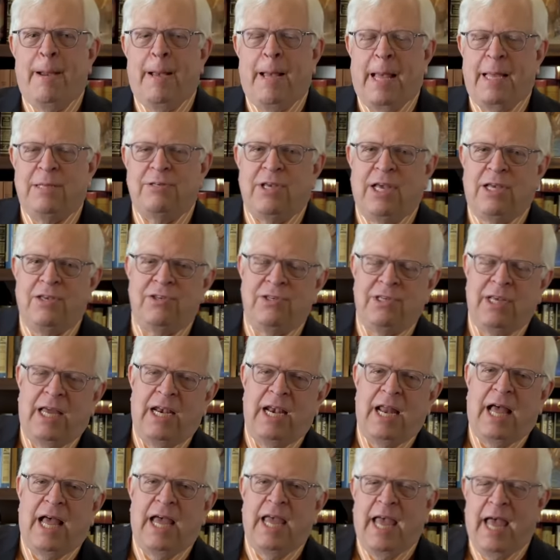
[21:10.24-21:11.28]
as I said,
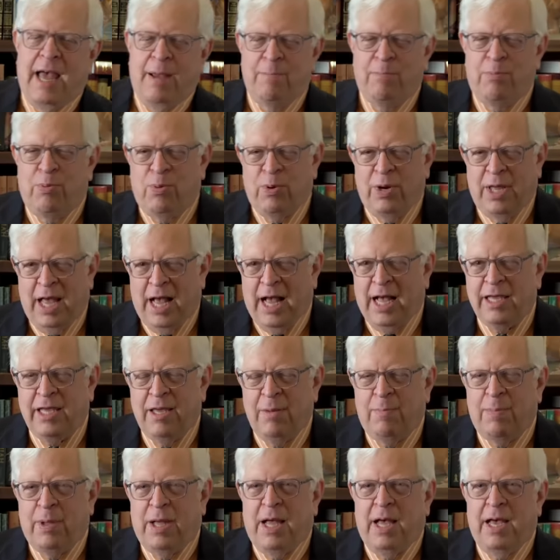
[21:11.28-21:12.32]
I am
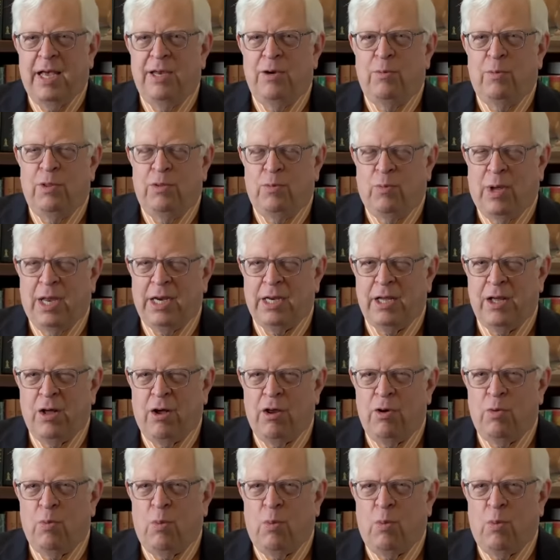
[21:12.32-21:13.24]
preoccupied with what God